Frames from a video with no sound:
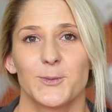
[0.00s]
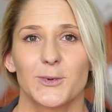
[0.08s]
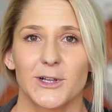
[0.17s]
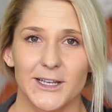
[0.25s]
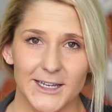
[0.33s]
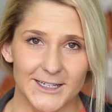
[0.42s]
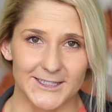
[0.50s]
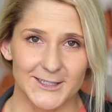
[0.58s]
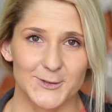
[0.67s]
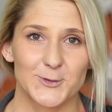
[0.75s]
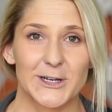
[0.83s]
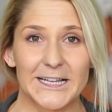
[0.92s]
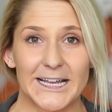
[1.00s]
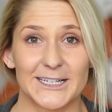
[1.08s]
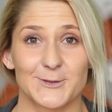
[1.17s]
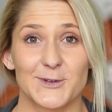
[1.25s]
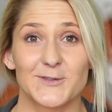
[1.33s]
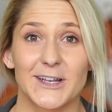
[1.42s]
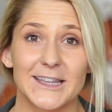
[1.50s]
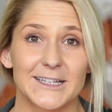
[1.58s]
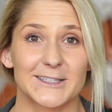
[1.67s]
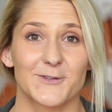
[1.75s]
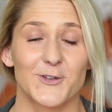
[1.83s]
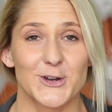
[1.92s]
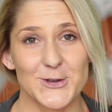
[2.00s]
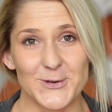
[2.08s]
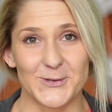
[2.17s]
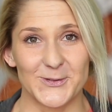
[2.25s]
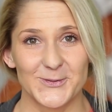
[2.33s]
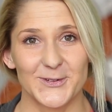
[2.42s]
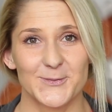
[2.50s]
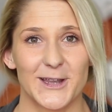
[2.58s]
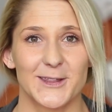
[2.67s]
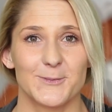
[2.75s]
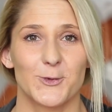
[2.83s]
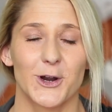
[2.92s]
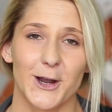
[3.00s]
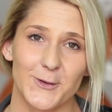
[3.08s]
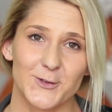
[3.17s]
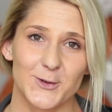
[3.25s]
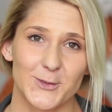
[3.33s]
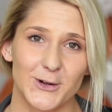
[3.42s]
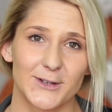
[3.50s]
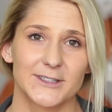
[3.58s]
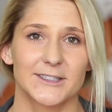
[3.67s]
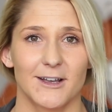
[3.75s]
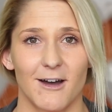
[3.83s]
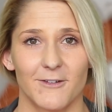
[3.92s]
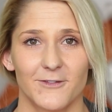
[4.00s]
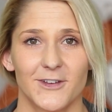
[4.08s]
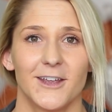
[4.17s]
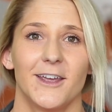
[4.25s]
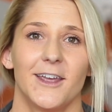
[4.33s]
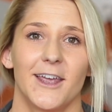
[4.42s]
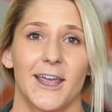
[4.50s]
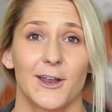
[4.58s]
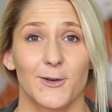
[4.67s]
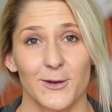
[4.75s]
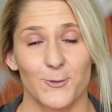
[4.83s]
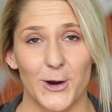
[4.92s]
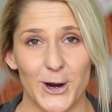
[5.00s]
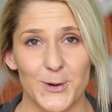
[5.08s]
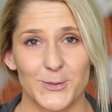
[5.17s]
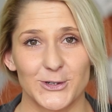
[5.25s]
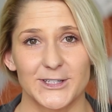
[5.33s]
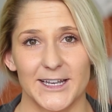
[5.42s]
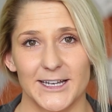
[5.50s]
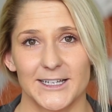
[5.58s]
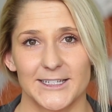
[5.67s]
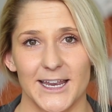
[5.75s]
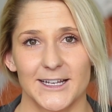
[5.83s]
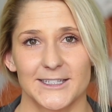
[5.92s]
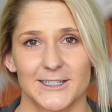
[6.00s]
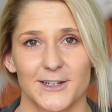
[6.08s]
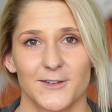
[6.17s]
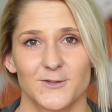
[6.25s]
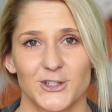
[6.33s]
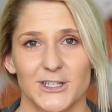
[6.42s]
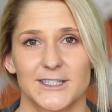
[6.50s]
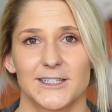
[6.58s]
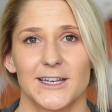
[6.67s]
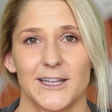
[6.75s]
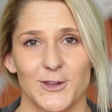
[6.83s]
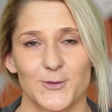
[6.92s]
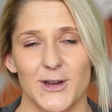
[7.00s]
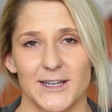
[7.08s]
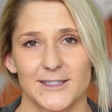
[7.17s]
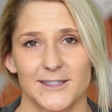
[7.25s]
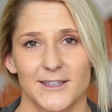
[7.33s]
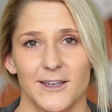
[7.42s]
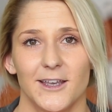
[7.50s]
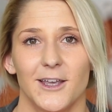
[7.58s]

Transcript: Please realize we've done this for you. We've made them more comfortable, soft, and wearable day to day instead of just in the race.